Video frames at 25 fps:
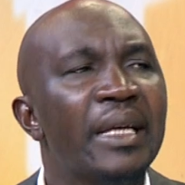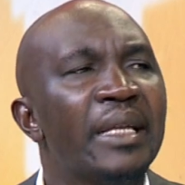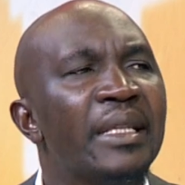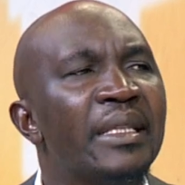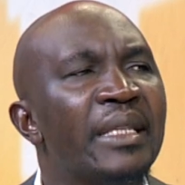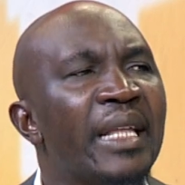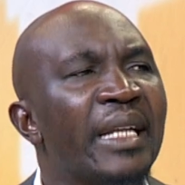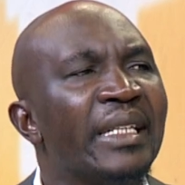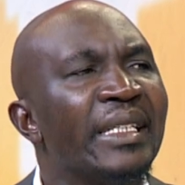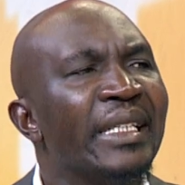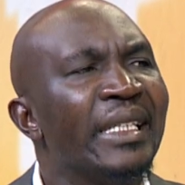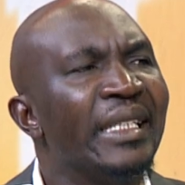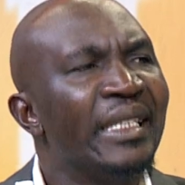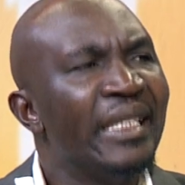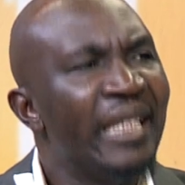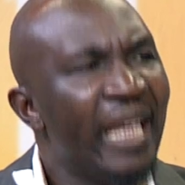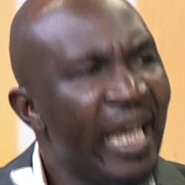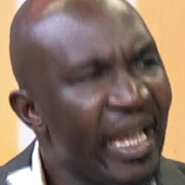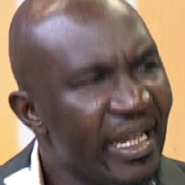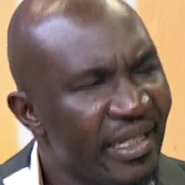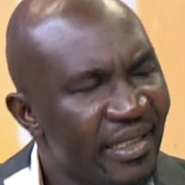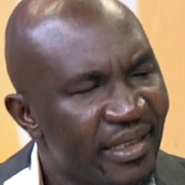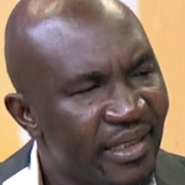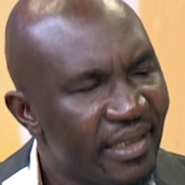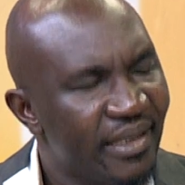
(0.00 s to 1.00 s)
that
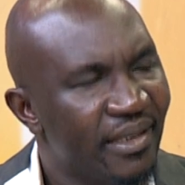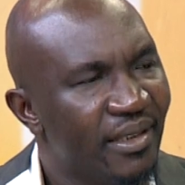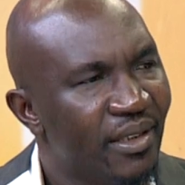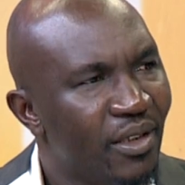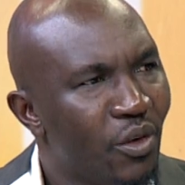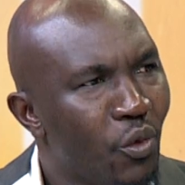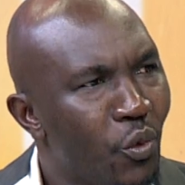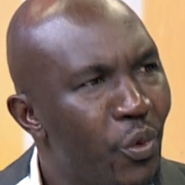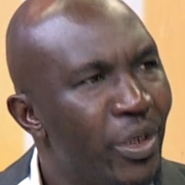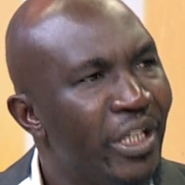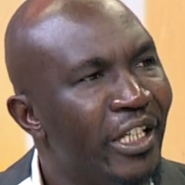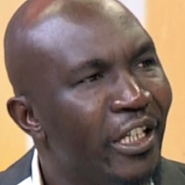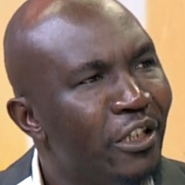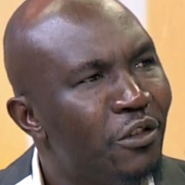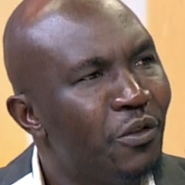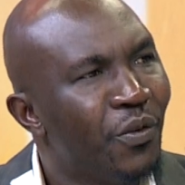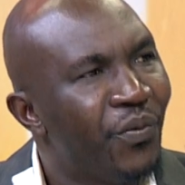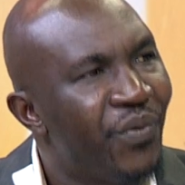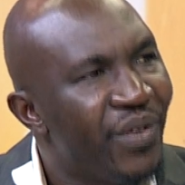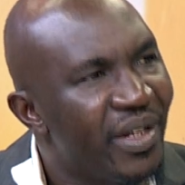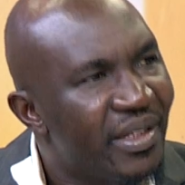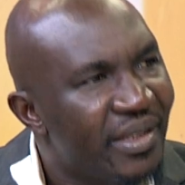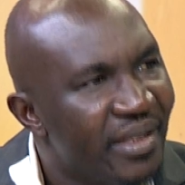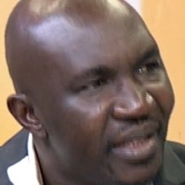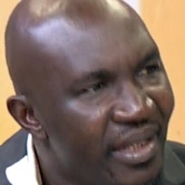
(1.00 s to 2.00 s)
yes, we need to
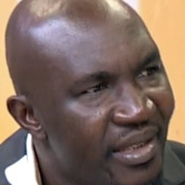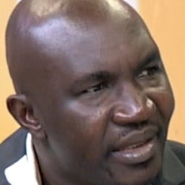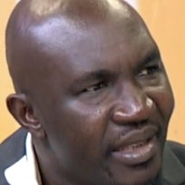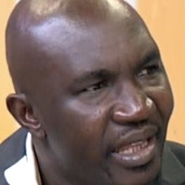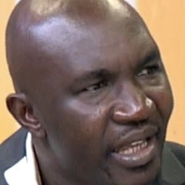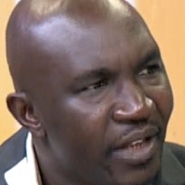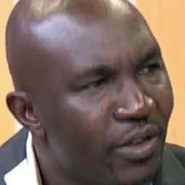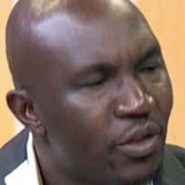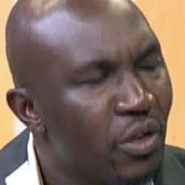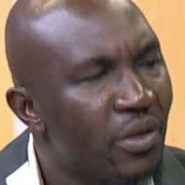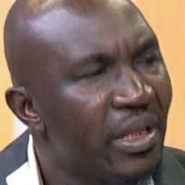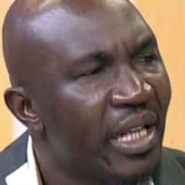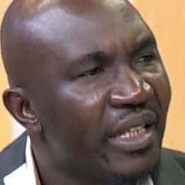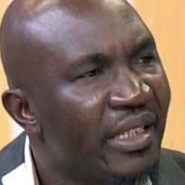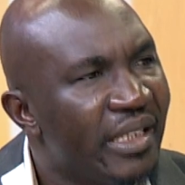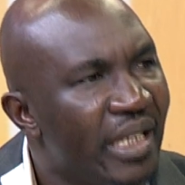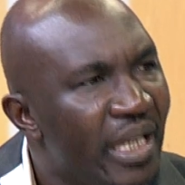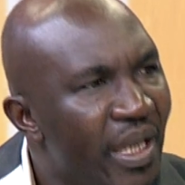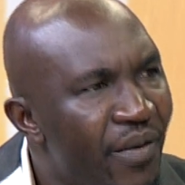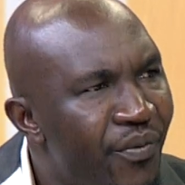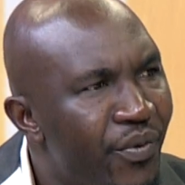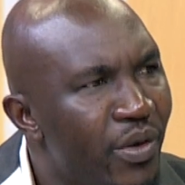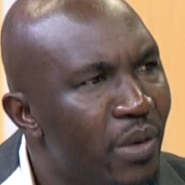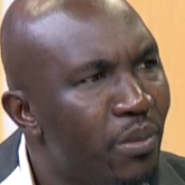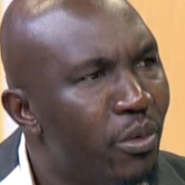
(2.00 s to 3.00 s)
fix this thing so that
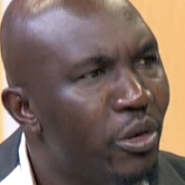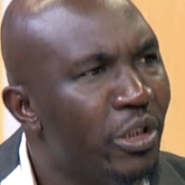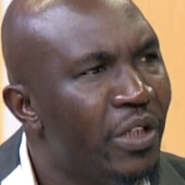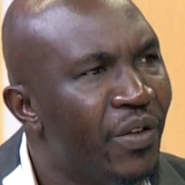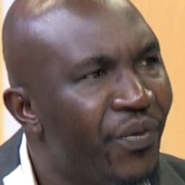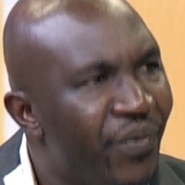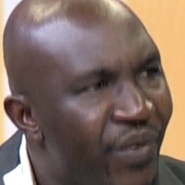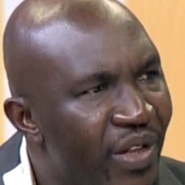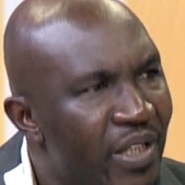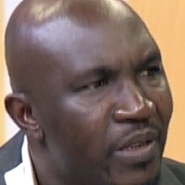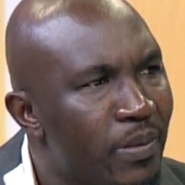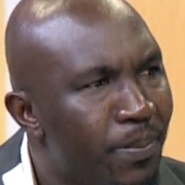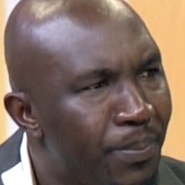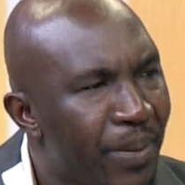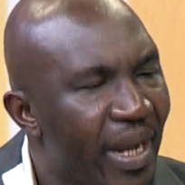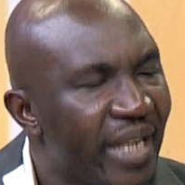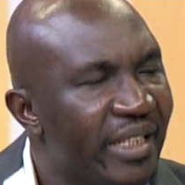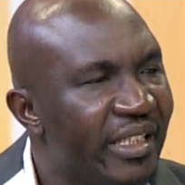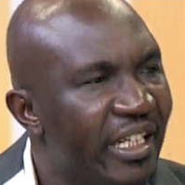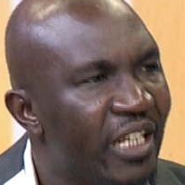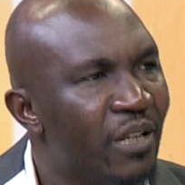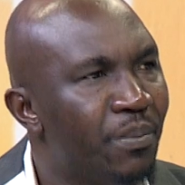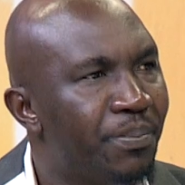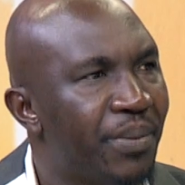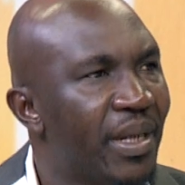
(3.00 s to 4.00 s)
everybody feels part
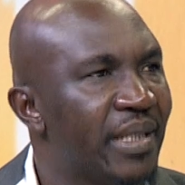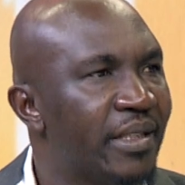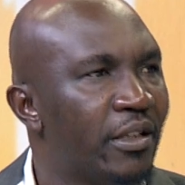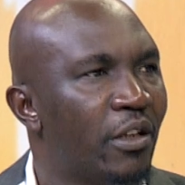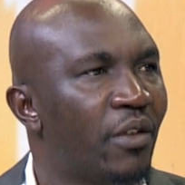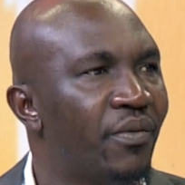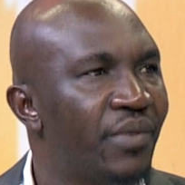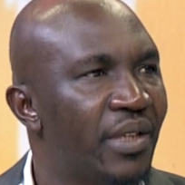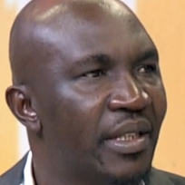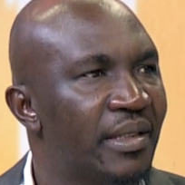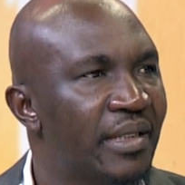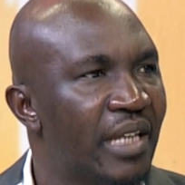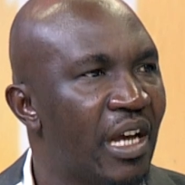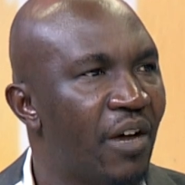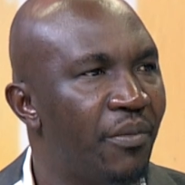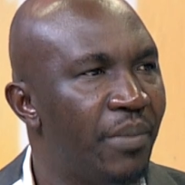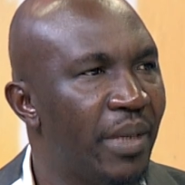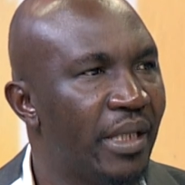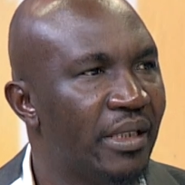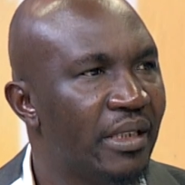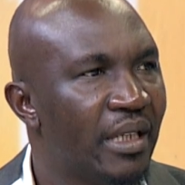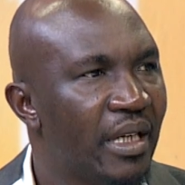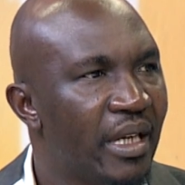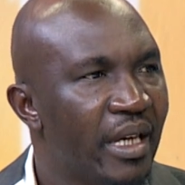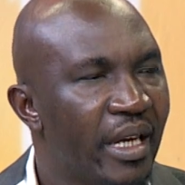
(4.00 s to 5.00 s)
and parcel of this
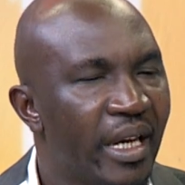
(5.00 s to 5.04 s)
government.